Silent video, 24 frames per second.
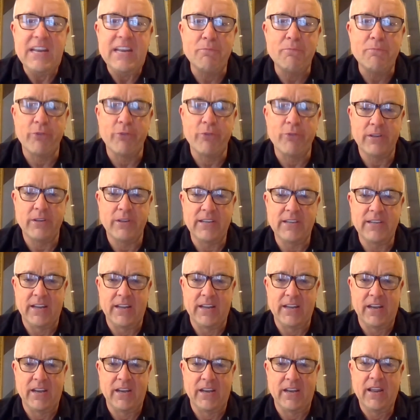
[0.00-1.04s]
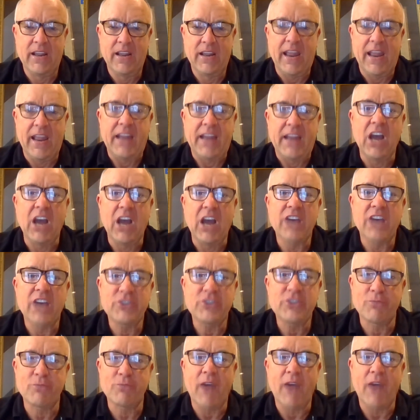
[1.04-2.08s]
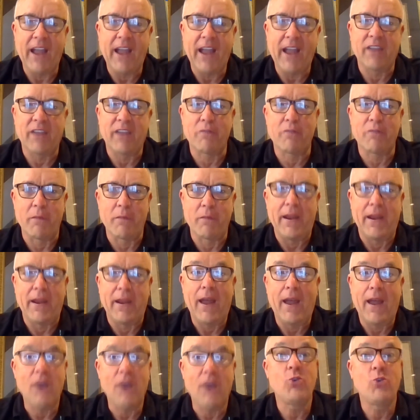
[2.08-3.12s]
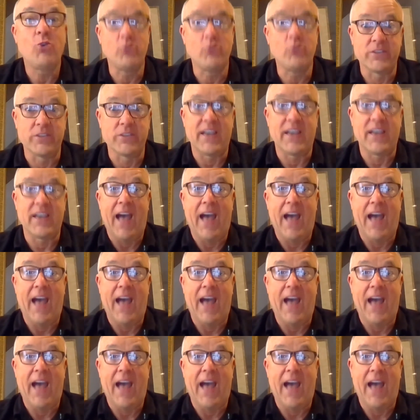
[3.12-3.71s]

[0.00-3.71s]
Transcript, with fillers: printed a custom racket for me. How cool is that,